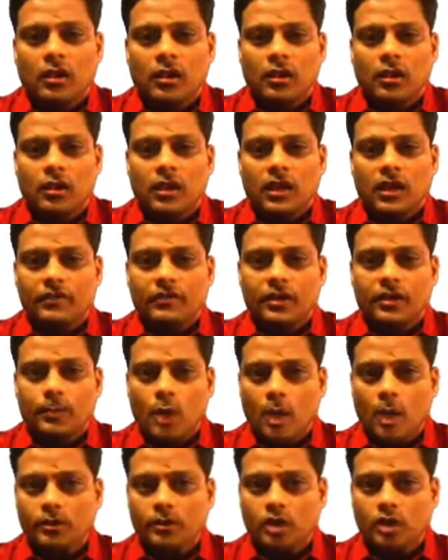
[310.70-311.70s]
give it a
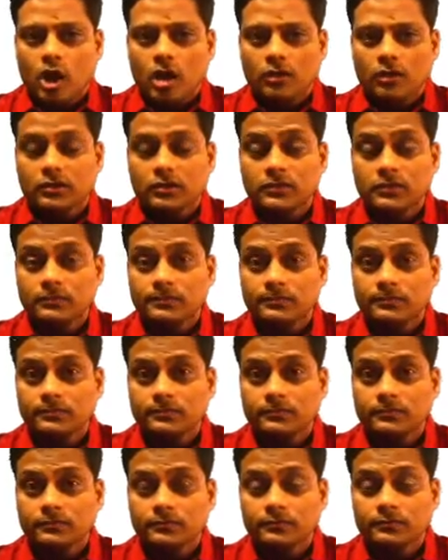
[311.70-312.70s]
proper thought.
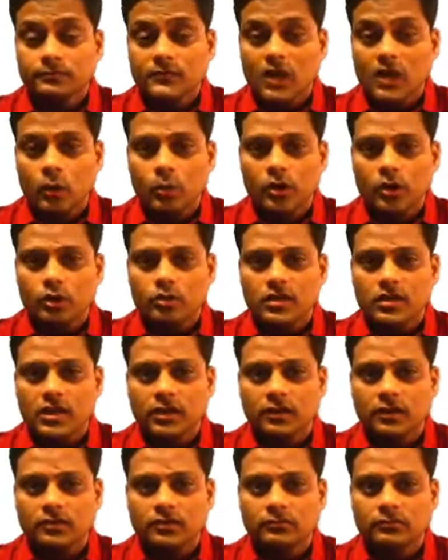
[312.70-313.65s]
What do you think?